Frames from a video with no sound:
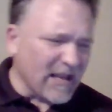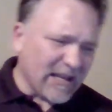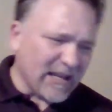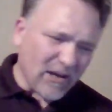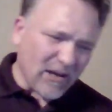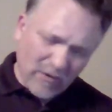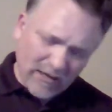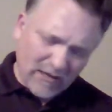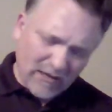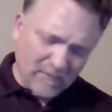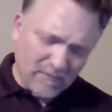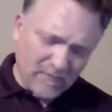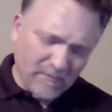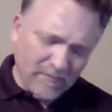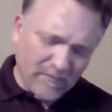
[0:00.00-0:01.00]

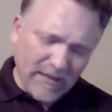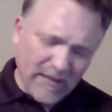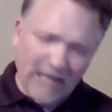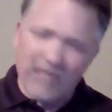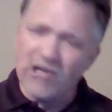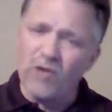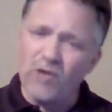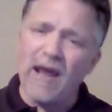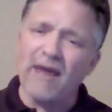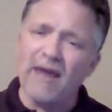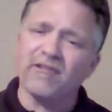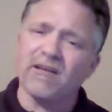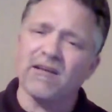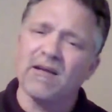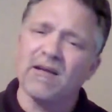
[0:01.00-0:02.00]
And you don't
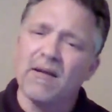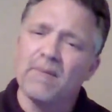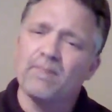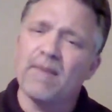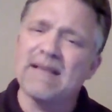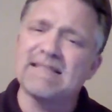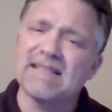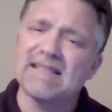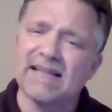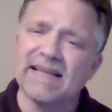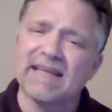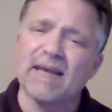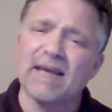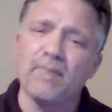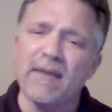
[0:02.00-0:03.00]
have to
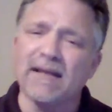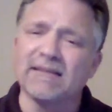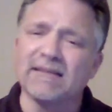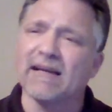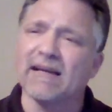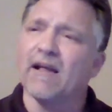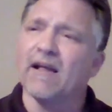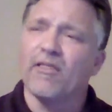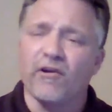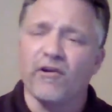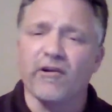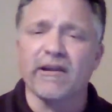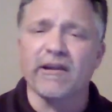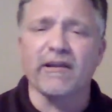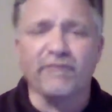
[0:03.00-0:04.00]
basically commit to
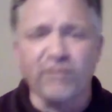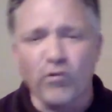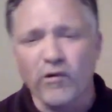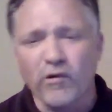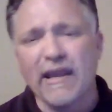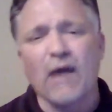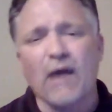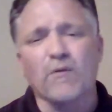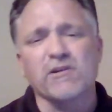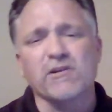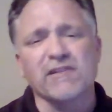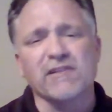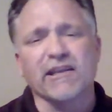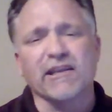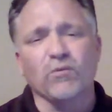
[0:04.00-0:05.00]
30 and 40 hours
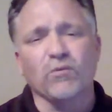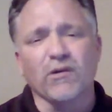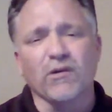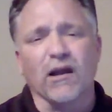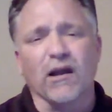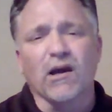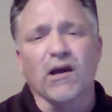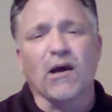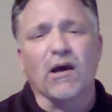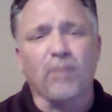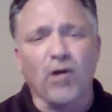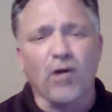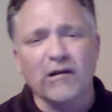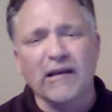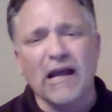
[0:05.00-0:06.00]
like you would a
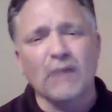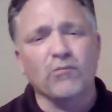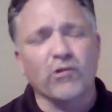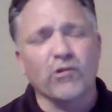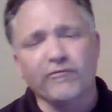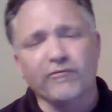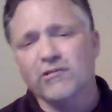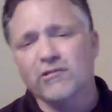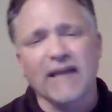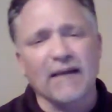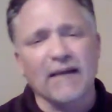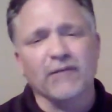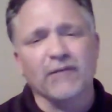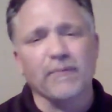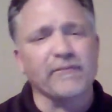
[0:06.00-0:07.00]
part-time or a
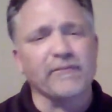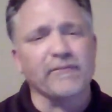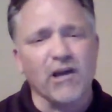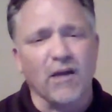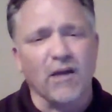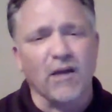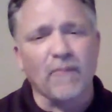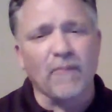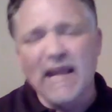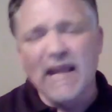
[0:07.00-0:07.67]
full-time type of job.